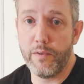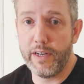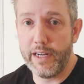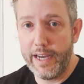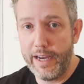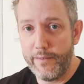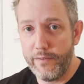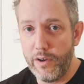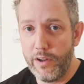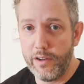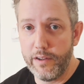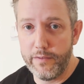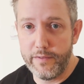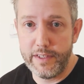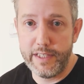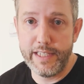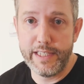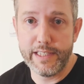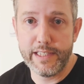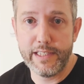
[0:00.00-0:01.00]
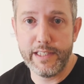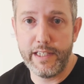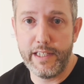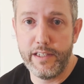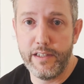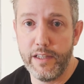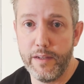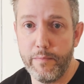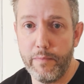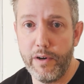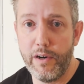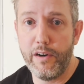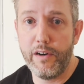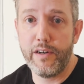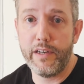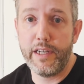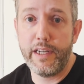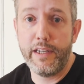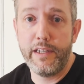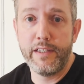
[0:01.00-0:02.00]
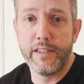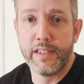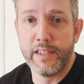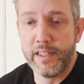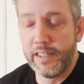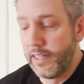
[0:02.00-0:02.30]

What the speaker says: want to have all of these in the party.